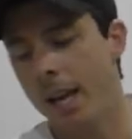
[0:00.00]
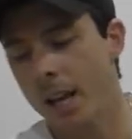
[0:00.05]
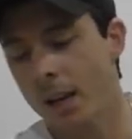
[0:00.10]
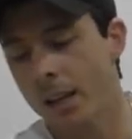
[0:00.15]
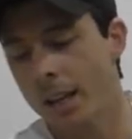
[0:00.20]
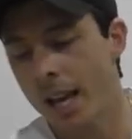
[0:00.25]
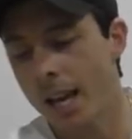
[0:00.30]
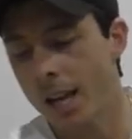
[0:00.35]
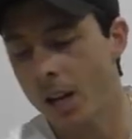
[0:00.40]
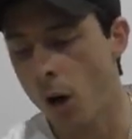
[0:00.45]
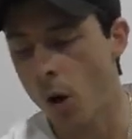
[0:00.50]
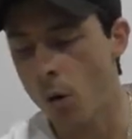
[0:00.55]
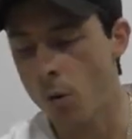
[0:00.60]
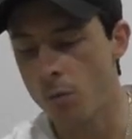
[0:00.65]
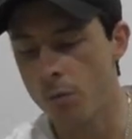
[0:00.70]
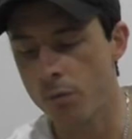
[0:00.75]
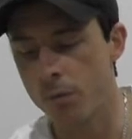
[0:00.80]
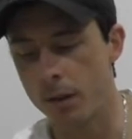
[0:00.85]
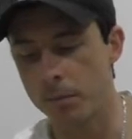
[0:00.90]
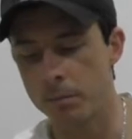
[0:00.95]
And again, I'll
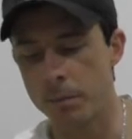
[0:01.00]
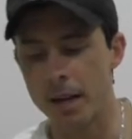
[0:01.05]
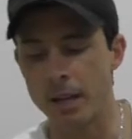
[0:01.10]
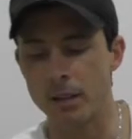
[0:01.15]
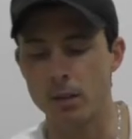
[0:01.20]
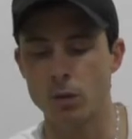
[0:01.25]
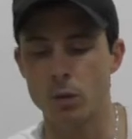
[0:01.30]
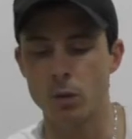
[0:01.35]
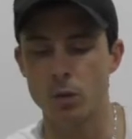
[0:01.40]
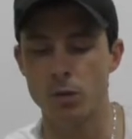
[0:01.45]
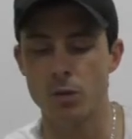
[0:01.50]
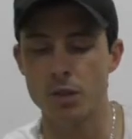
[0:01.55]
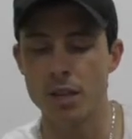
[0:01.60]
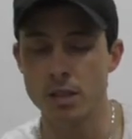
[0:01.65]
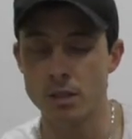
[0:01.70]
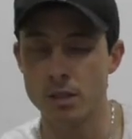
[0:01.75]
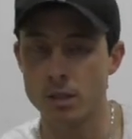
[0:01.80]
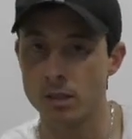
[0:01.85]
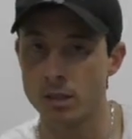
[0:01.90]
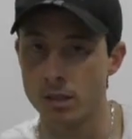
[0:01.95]
reflect back to
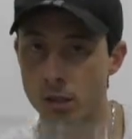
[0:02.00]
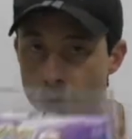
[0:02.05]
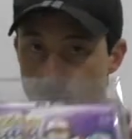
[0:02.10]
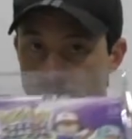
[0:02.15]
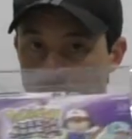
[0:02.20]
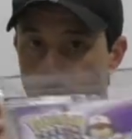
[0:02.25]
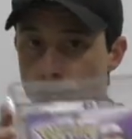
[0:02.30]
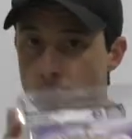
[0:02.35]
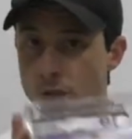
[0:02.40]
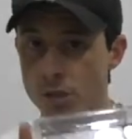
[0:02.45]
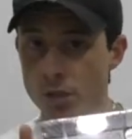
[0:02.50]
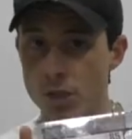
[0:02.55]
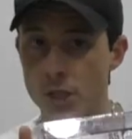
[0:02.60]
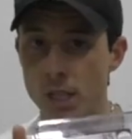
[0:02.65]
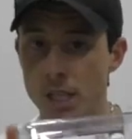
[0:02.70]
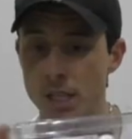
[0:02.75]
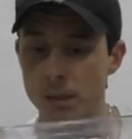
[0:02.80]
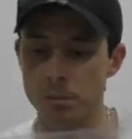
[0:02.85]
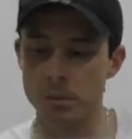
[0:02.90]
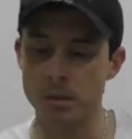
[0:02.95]
this, that obviously wasn't
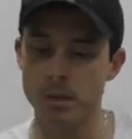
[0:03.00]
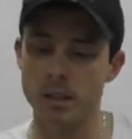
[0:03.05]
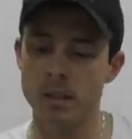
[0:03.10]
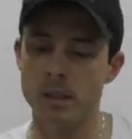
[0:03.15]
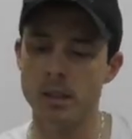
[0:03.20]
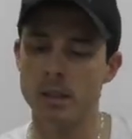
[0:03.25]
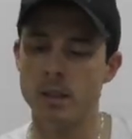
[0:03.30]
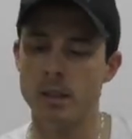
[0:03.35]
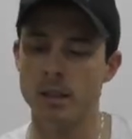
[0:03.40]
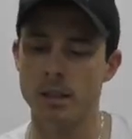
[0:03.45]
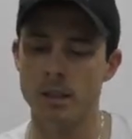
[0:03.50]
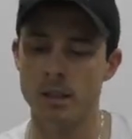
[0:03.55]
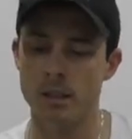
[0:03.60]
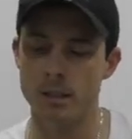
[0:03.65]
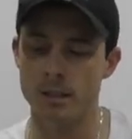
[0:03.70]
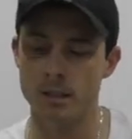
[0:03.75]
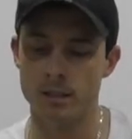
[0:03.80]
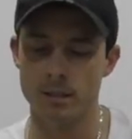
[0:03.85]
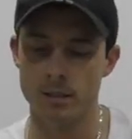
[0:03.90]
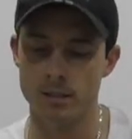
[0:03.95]
cheap.
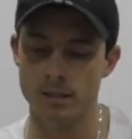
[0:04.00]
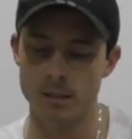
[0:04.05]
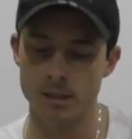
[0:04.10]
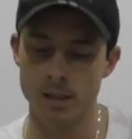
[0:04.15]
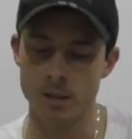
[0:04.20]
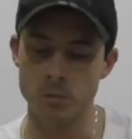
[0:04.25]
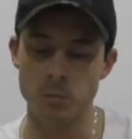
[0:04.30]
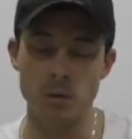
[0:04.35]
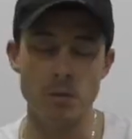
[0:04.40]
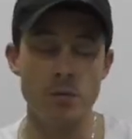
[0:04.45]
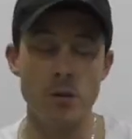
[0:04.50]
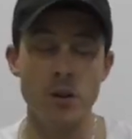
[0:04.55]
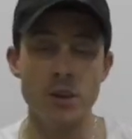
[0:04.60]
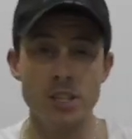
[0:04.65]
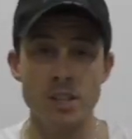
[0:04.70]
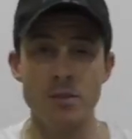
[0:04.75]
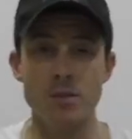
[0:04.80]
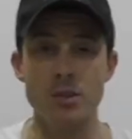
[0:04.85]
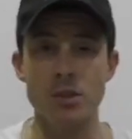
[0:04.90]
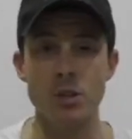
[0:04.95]
It was my
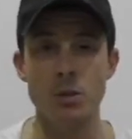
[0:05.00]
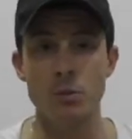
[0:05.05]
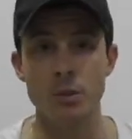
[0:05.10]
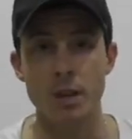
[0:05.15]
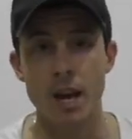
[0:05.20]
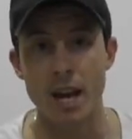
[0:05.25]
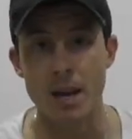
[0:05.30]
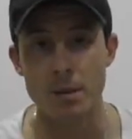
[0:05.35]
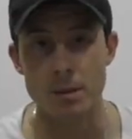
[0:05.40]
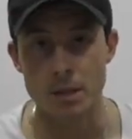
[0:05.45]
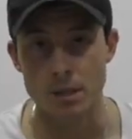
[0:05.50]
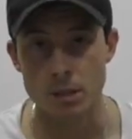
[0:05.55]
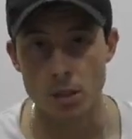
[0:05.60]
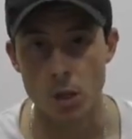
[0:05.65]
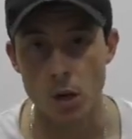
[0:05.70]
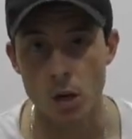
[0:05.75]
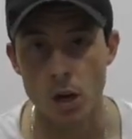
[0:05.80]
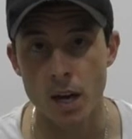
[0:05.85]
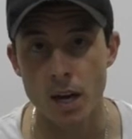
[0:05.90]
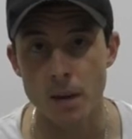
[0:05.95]
first ever sealed game at the
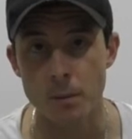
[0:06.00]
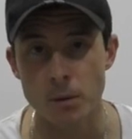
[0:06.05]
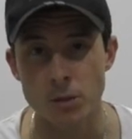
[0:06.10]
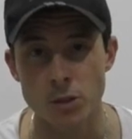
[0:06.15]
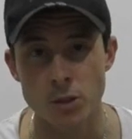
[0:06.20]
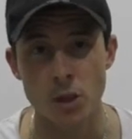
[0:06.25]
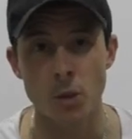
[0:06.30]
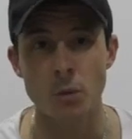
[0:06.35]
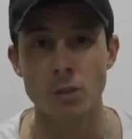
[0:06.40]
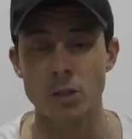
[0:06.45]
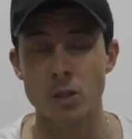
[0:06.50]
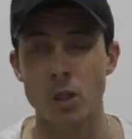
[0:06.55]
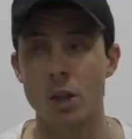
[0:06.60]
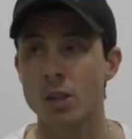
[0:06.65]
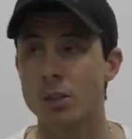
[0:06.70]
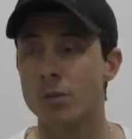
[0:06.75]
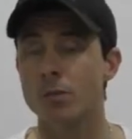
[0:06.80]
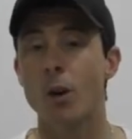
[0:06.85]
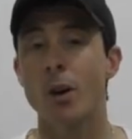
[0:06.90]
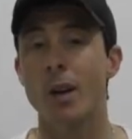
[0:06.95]
time. I was so
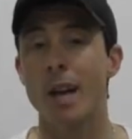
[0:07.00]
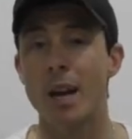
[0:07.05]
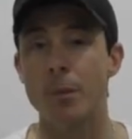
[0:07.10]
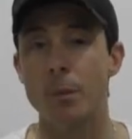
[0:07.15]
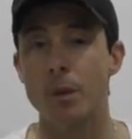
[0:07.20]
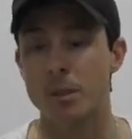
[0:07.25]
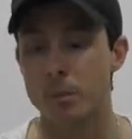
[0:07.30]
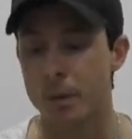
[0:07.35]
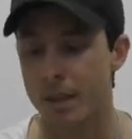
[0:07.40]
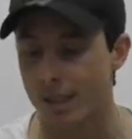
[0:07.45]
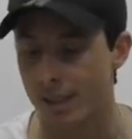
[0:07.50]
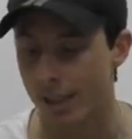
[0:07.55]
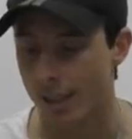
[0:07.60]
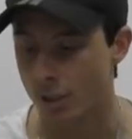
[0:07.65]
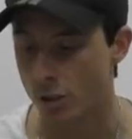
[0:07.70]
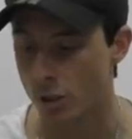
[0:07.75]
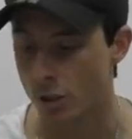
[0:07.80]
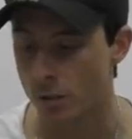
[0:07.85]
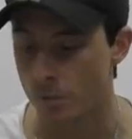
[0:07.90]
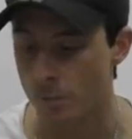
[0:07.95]
excited to finally add one to my
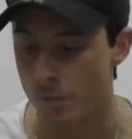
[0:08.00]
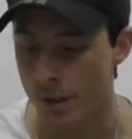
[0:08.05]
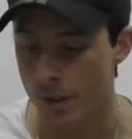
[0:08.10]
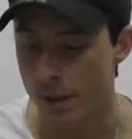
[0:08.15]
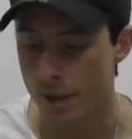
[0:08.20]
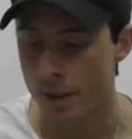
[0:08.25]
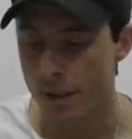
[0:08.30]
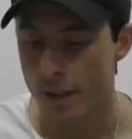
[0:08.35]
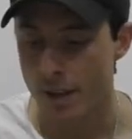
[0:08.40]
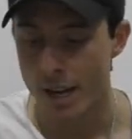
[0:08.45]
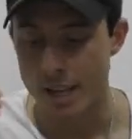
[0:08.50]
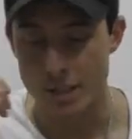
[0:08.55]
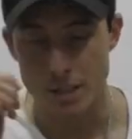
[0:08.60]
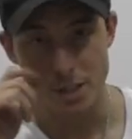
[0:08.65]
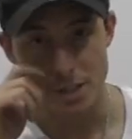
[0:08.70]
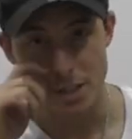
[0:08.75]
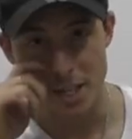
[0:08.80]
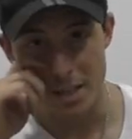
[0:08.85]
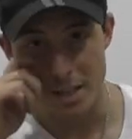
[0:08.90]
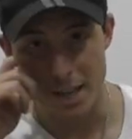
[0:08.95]
collection, and you
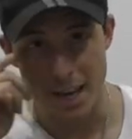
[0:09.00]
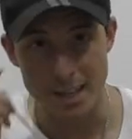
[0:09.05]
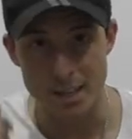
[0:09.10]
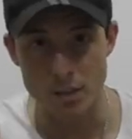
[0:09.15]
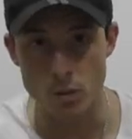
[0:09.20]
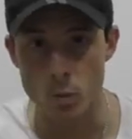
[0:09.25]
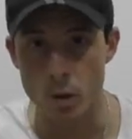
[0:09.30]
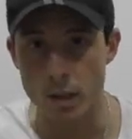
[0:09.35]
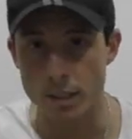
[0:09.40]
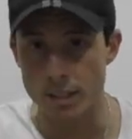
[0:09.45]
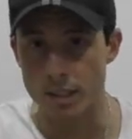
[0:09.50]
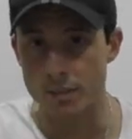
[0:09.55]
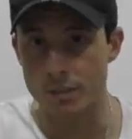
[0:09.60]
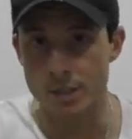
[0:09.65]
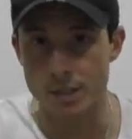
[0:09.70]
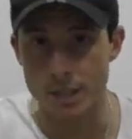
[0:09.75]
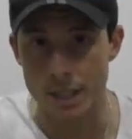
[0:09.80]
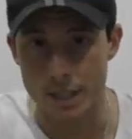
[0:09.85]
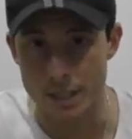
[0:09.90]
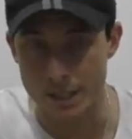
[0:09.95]
see that and it's quite
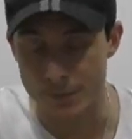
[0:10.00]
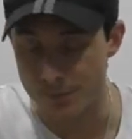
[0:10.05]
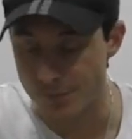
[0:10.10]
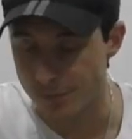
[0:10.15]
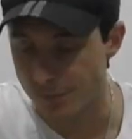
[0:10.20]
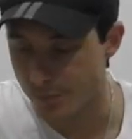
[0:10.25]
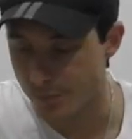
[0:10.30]
devastating.